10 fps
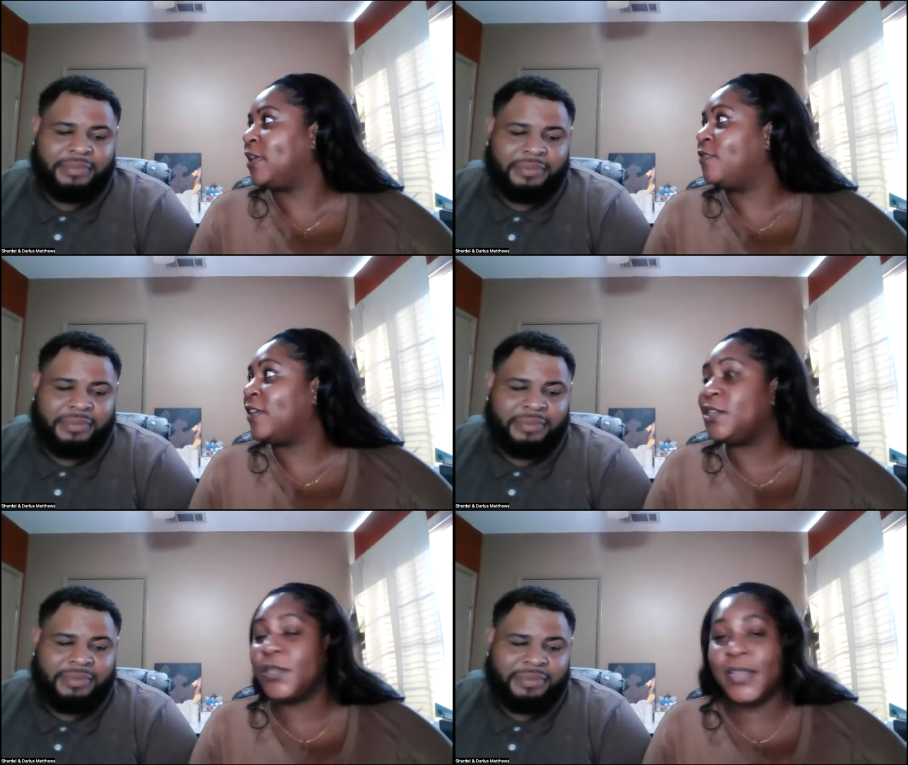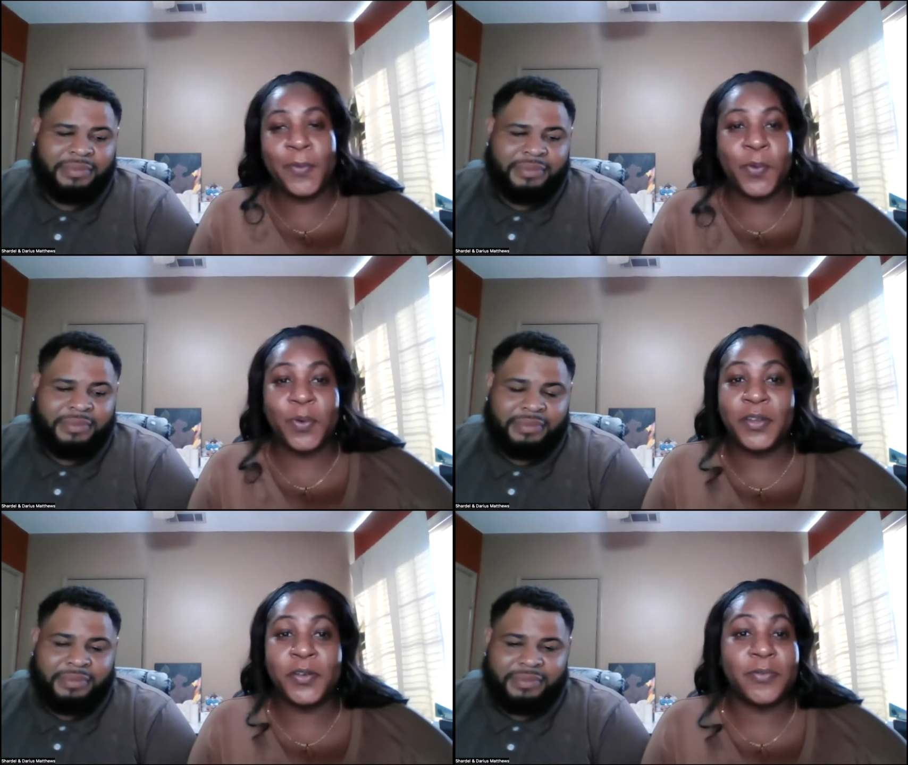Speaker 1: eventually, we
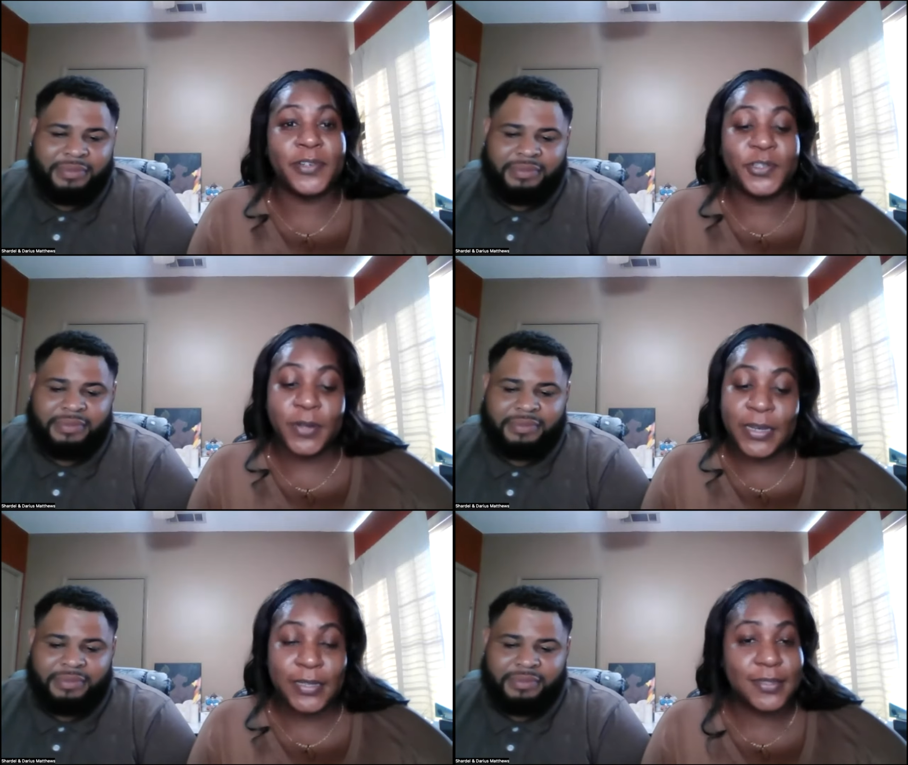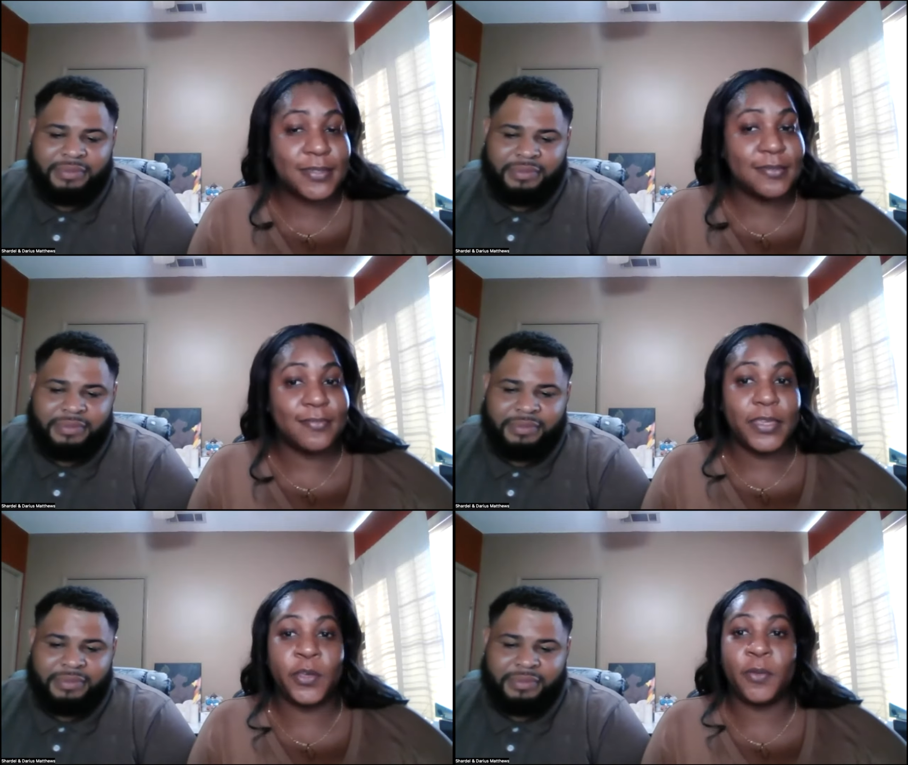want to do retreats.
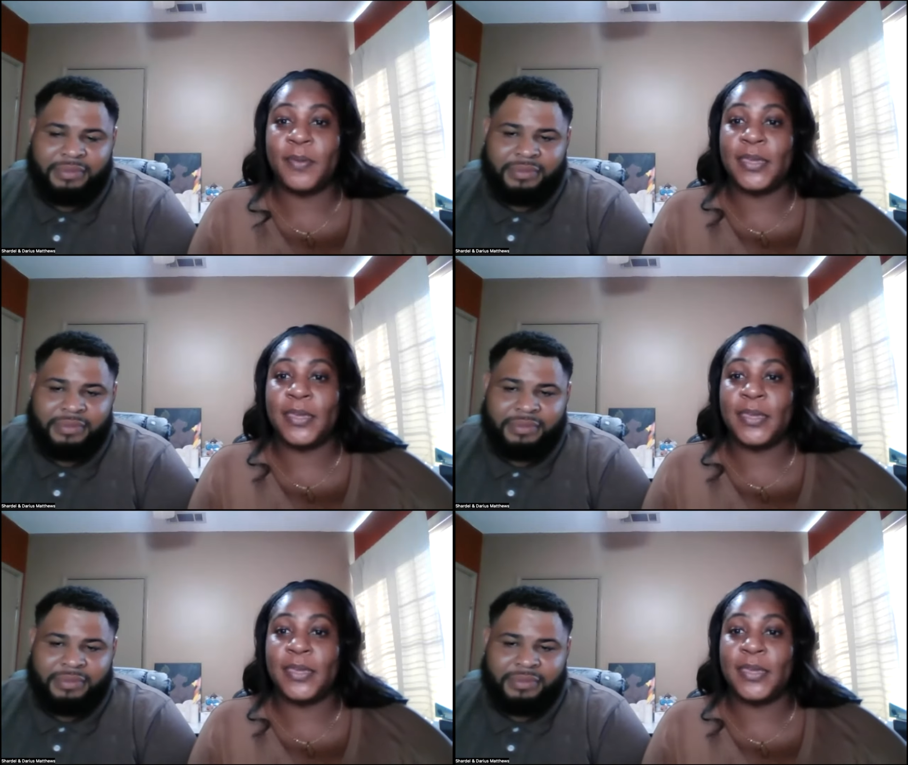He'll be